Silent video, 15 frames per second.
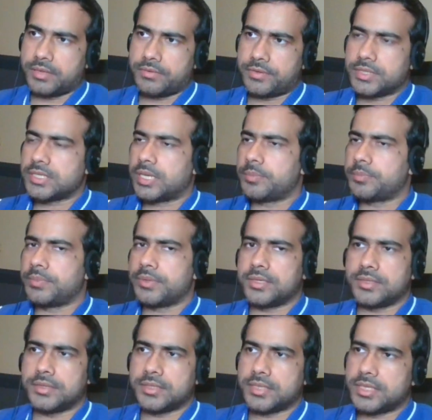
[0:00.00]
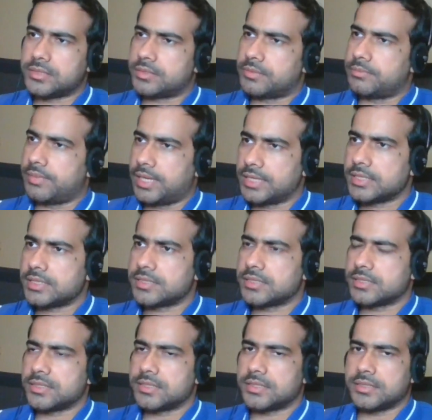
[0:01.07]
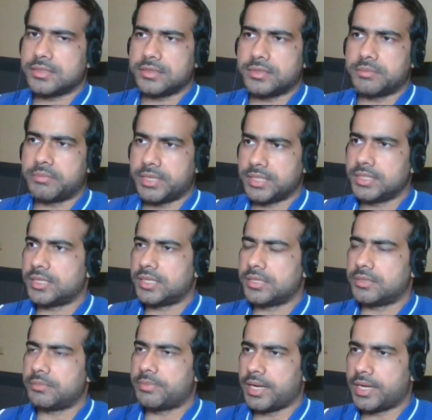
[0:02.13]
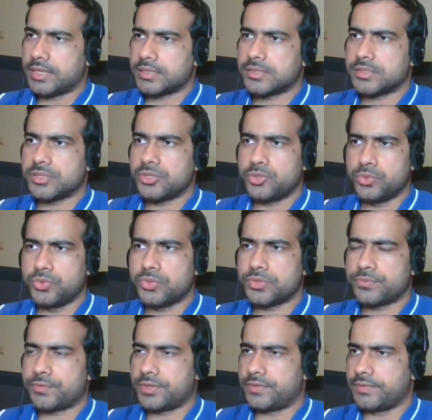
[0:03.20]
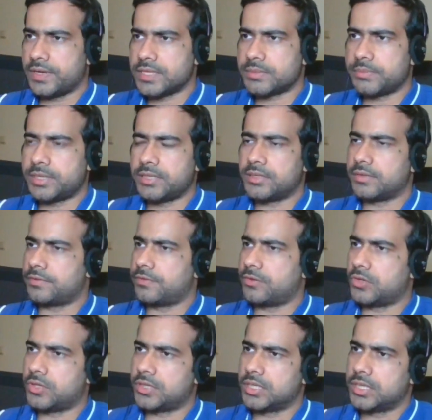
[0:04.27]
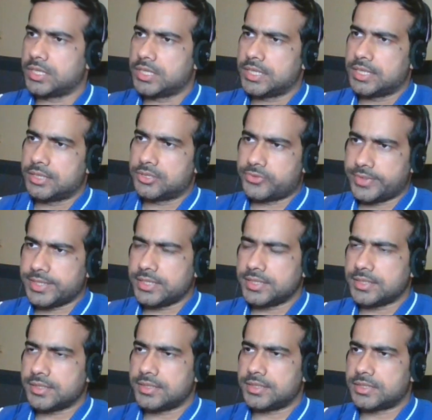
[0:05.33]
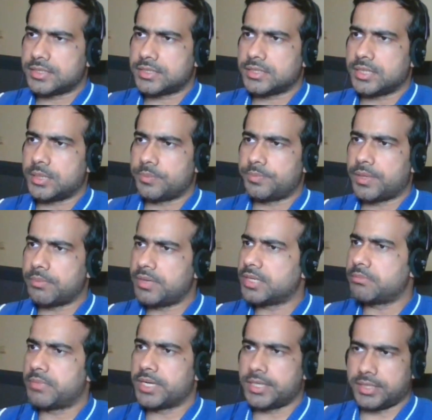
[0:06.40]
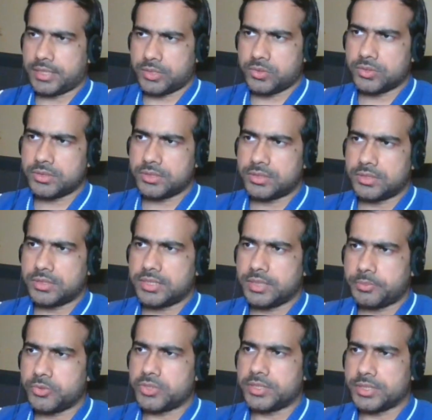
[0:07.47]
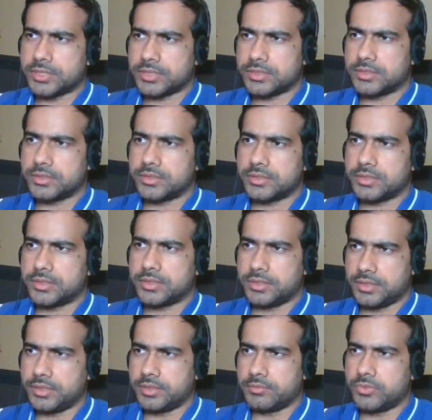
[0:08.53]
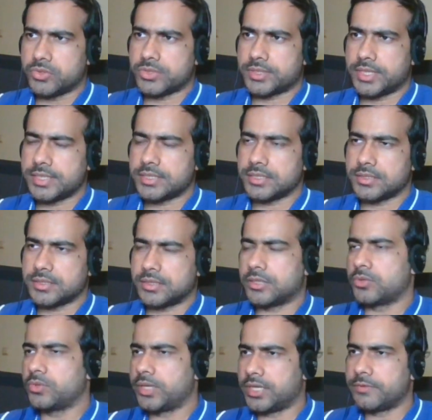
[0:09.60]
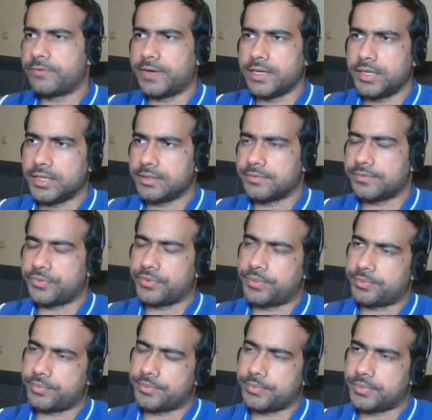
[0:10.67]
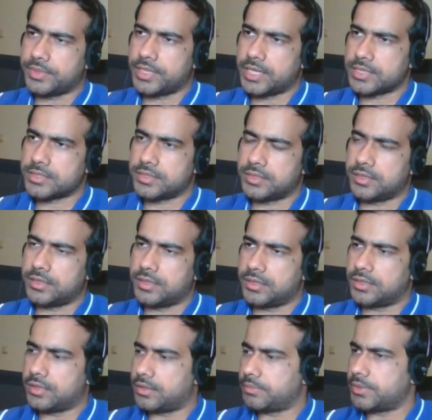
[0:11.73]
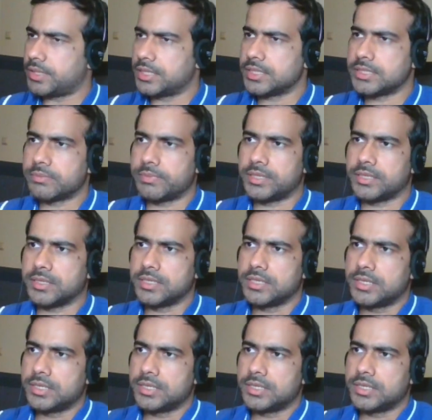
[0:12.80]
For example, in the case of banks, the money that the banks use for investment, for trading, it's public money, you know, the deposits. In most cases, they do get funding from external parties, but